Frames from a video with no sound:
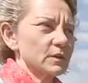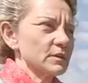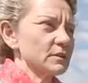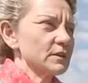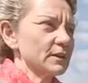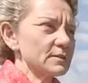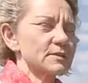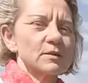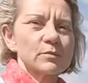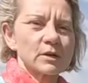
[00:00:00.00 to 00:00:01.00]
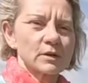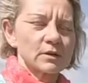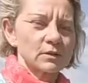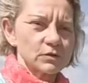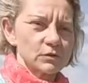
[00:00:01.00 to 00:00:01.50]
in late
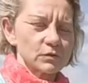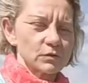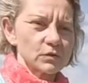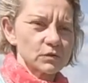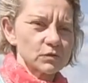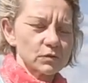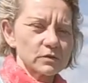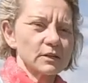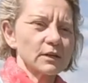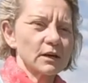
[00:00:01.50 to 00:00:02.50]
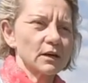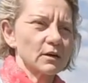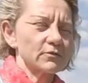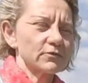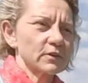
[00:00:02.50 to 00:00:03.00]
summer you certainly
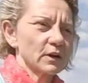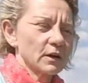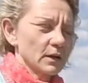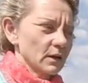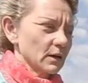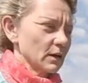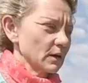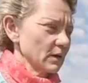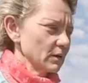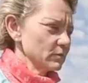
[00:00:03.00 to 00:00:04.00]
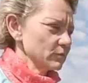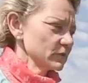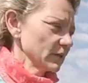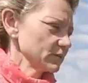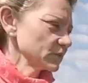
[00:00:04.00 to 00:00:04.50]
have,
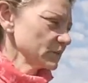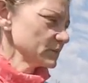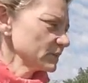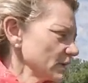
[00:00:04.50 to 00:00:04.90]
like you can see